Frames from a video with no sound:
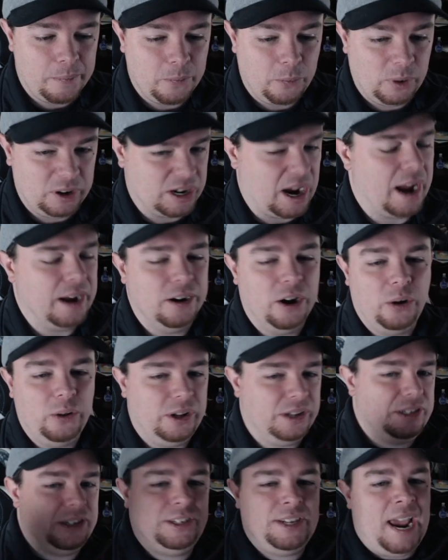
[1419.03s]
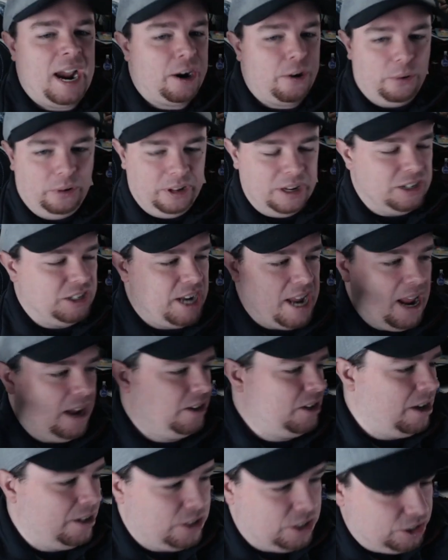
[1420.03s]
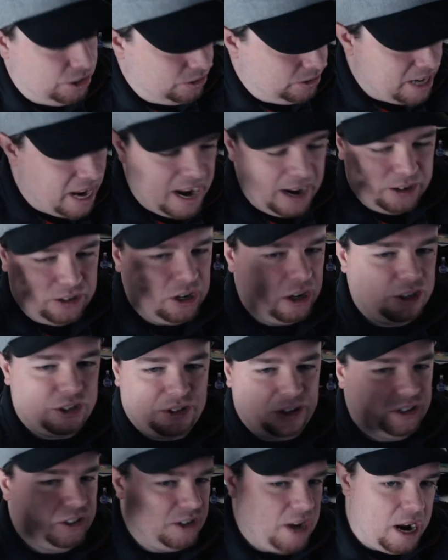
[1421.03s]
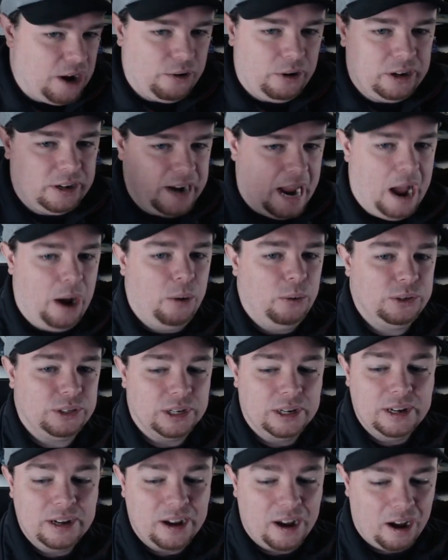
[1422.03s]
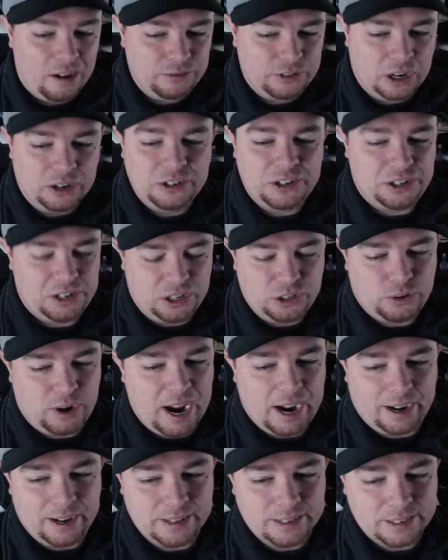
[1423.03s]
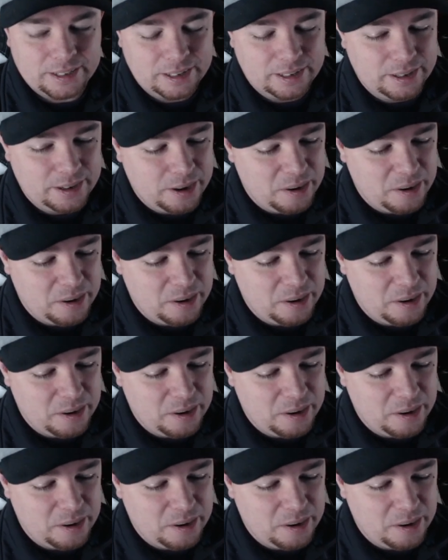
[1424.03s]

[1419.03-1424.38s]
Which I know that's sacrilege. Can't touch the sacred cows of Dungeons and Dragons.